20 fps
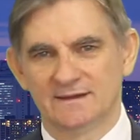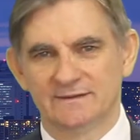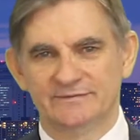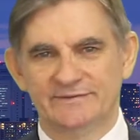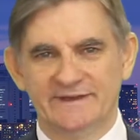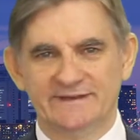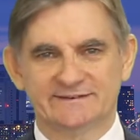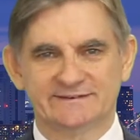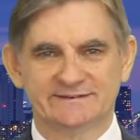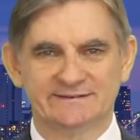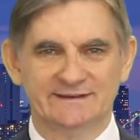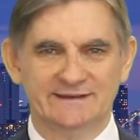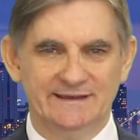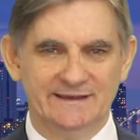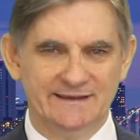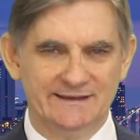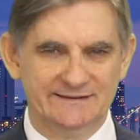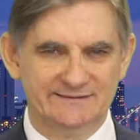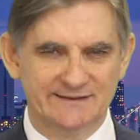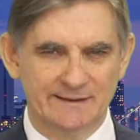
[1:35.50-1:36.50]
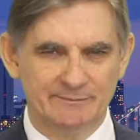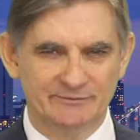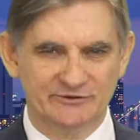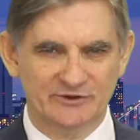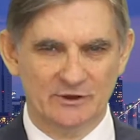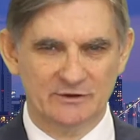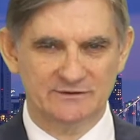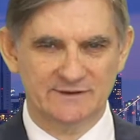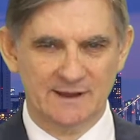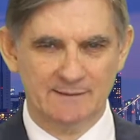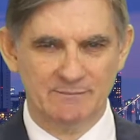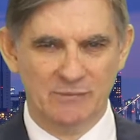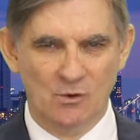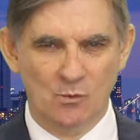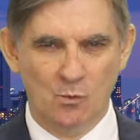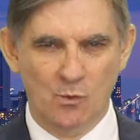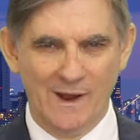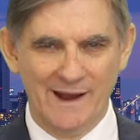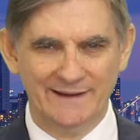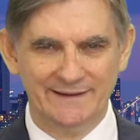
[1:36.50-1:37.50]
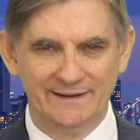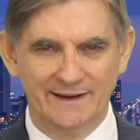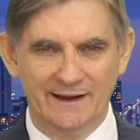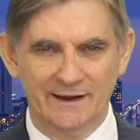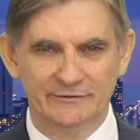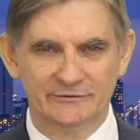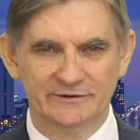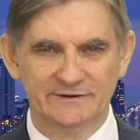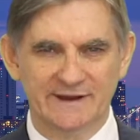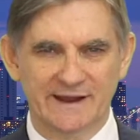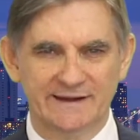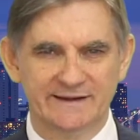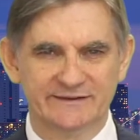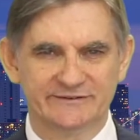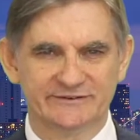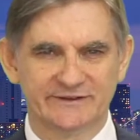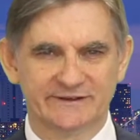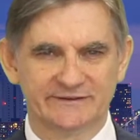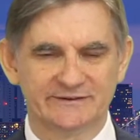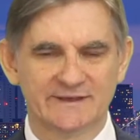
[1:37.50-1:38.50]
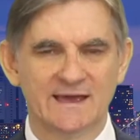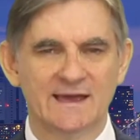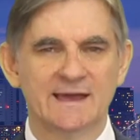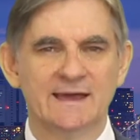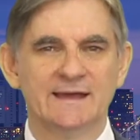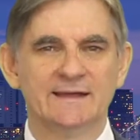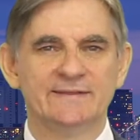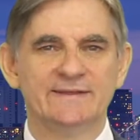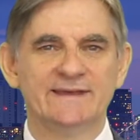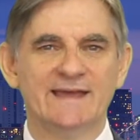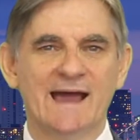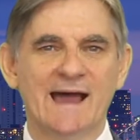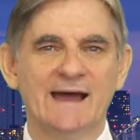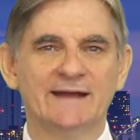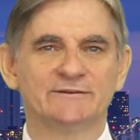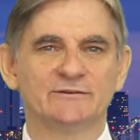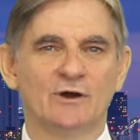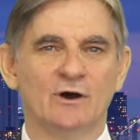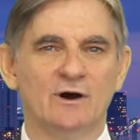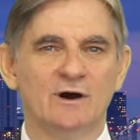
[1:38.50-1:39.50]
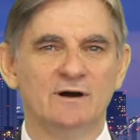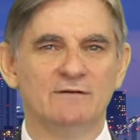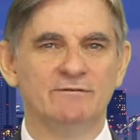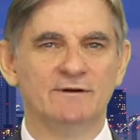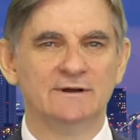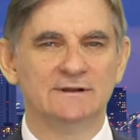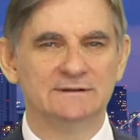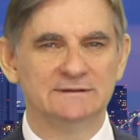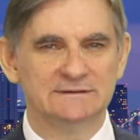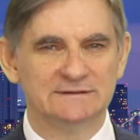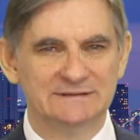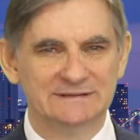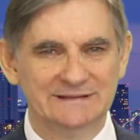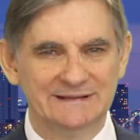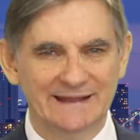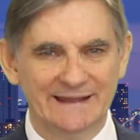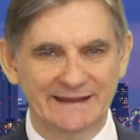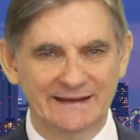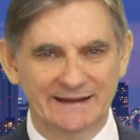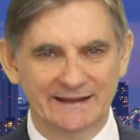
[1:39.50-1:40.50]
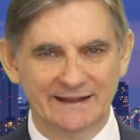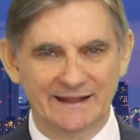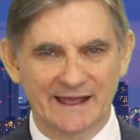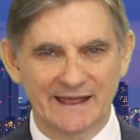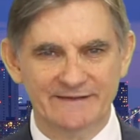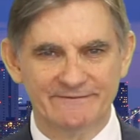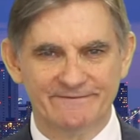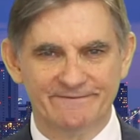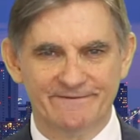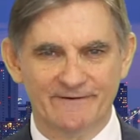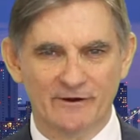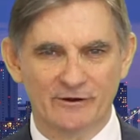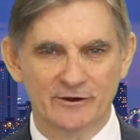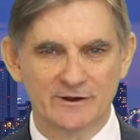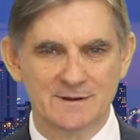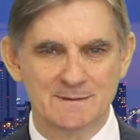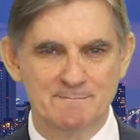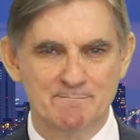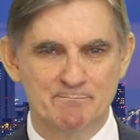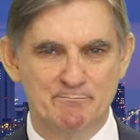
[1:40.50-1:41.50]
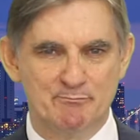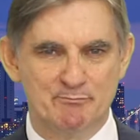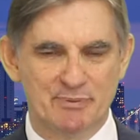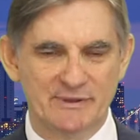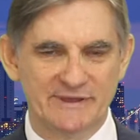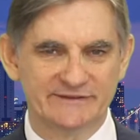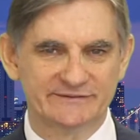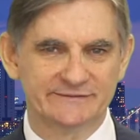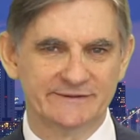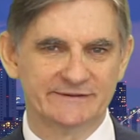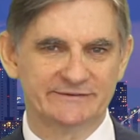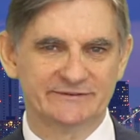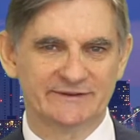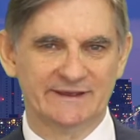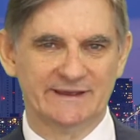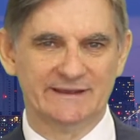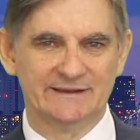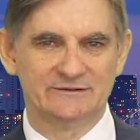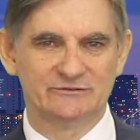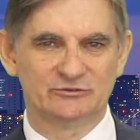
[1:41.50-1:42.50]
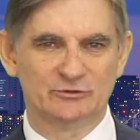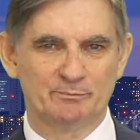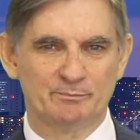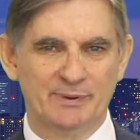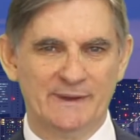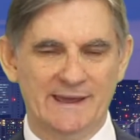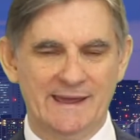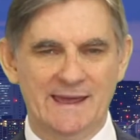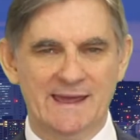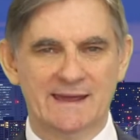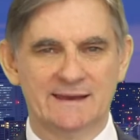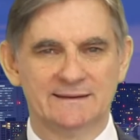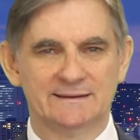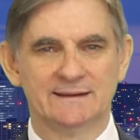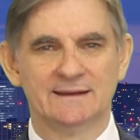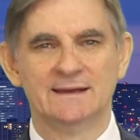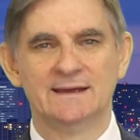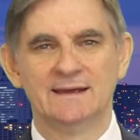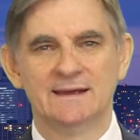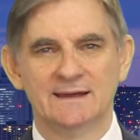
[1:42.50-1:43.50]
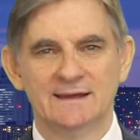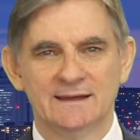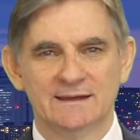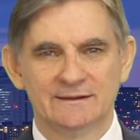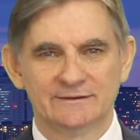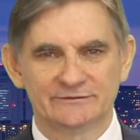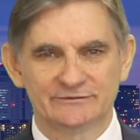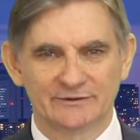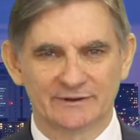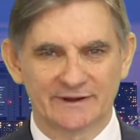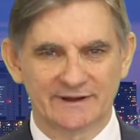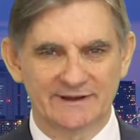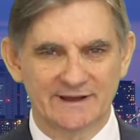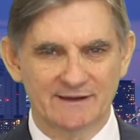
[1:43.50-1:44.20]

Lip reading: This is episode number 186, The Art of Leading a Foreign Business in Japan. So